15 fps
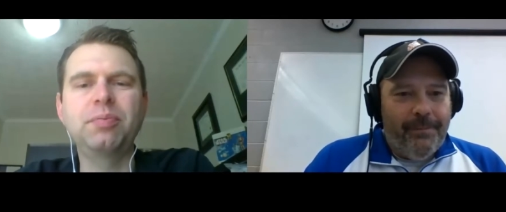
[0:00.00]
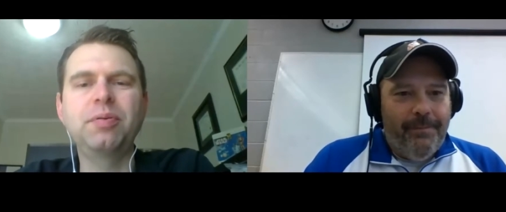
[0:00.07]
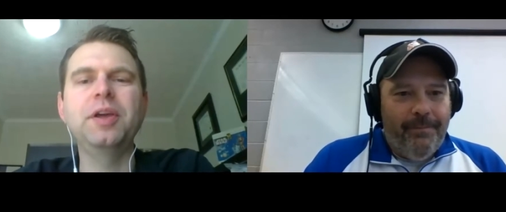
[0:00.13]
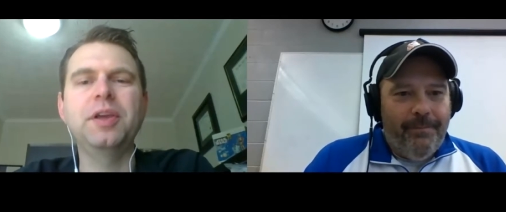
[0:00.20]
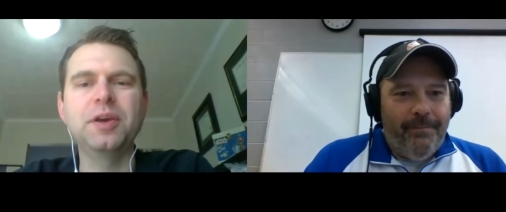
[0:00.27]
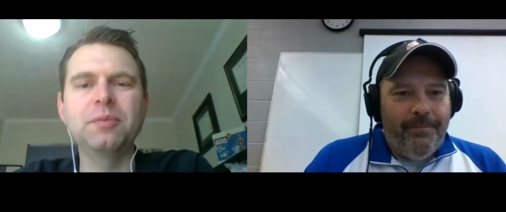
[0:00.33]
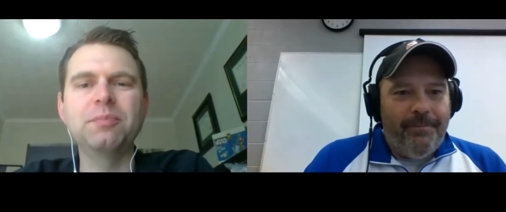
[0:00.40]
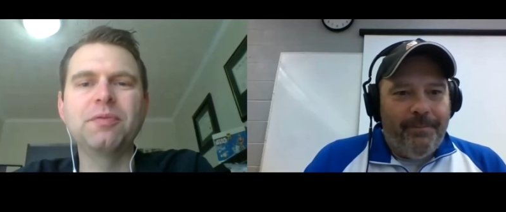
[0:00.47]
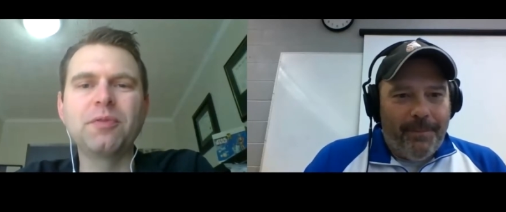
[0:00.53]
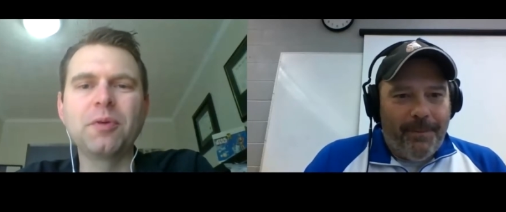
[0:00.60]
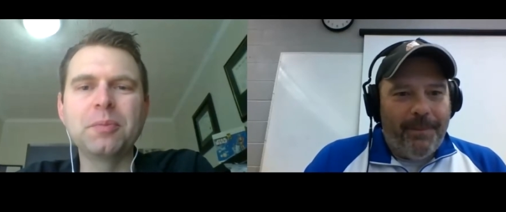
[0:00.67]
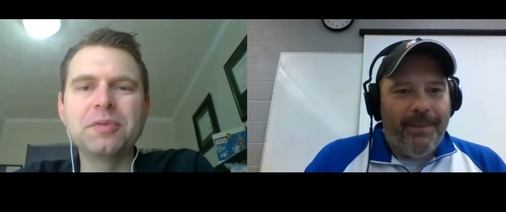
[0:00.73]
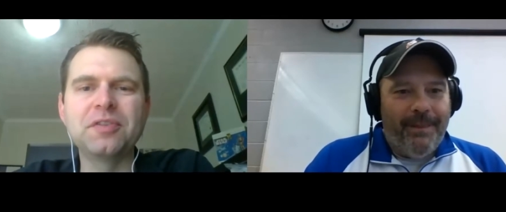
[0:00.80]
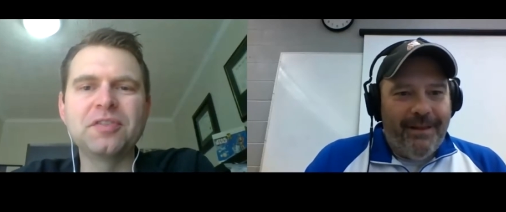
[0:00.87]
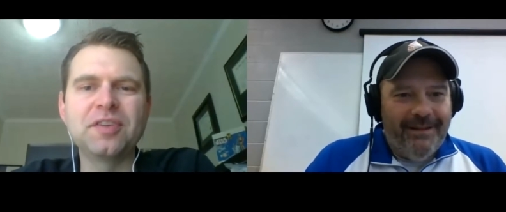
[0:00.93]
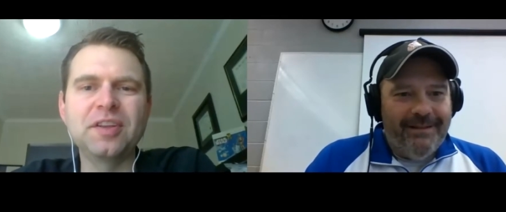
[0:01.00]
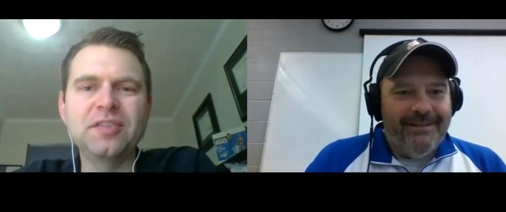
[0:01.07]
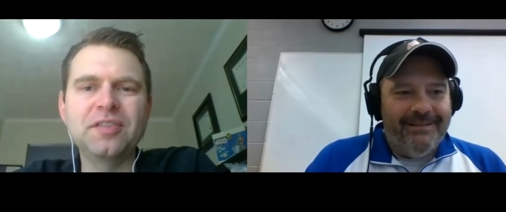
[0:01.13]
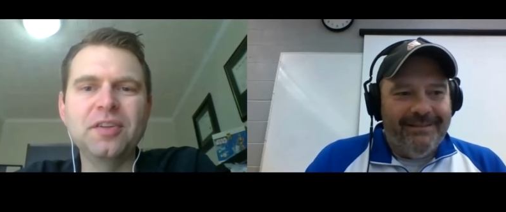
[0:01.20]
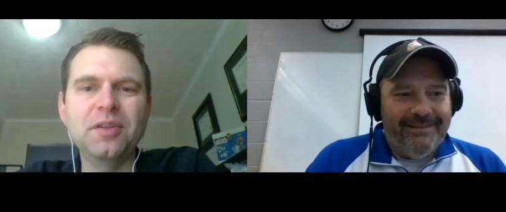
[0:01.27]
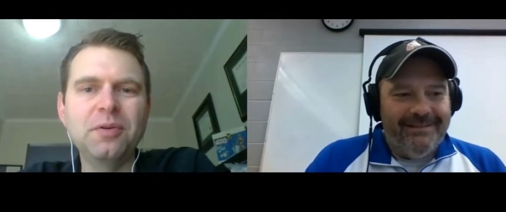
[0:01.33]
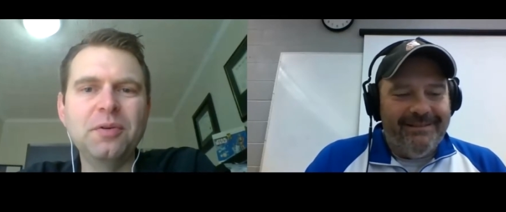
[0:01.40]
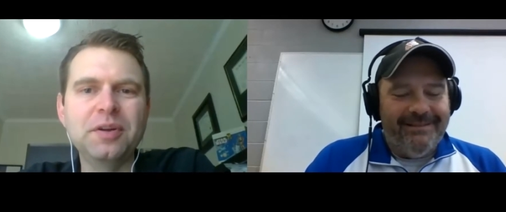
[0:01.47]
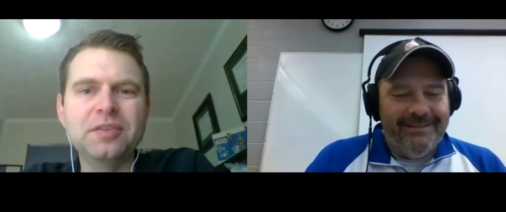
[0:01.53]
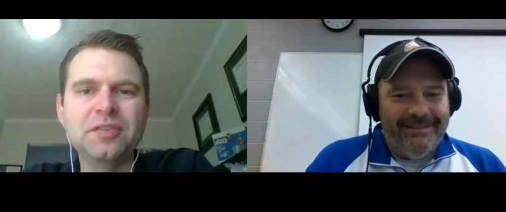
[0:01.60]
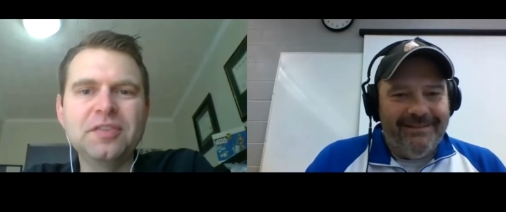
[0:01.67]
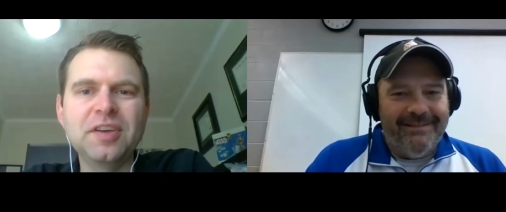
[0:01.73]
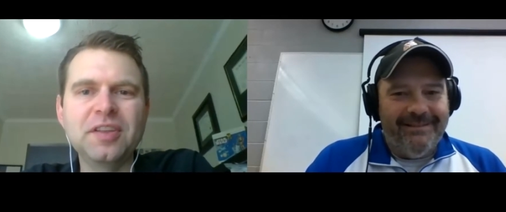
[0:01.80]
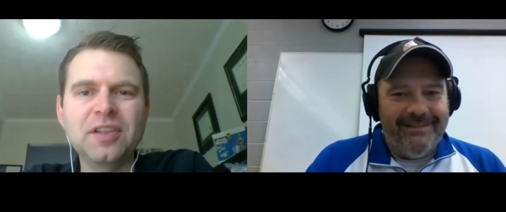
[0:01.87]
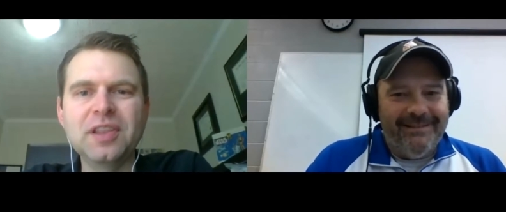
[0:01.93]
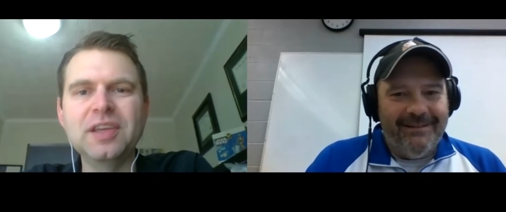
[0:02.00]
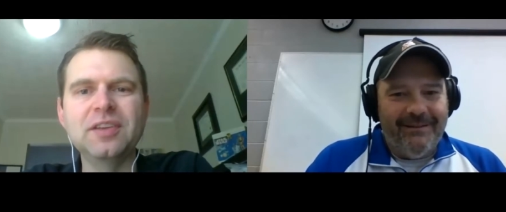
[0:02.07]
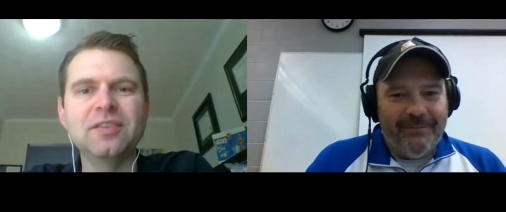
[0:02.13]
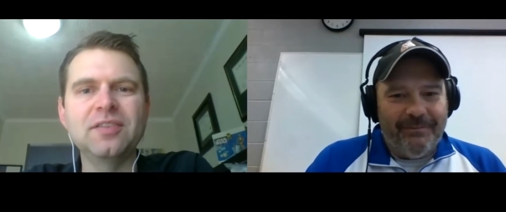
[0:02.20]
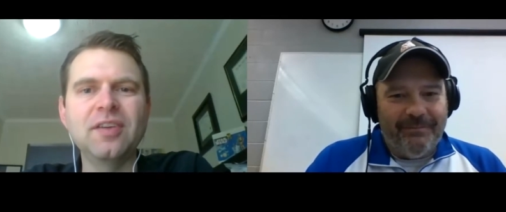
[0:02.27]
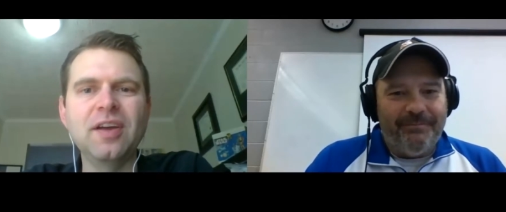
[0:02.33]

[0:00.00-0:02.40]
Speaker 1: pretty good performances against Illinois, to say the least.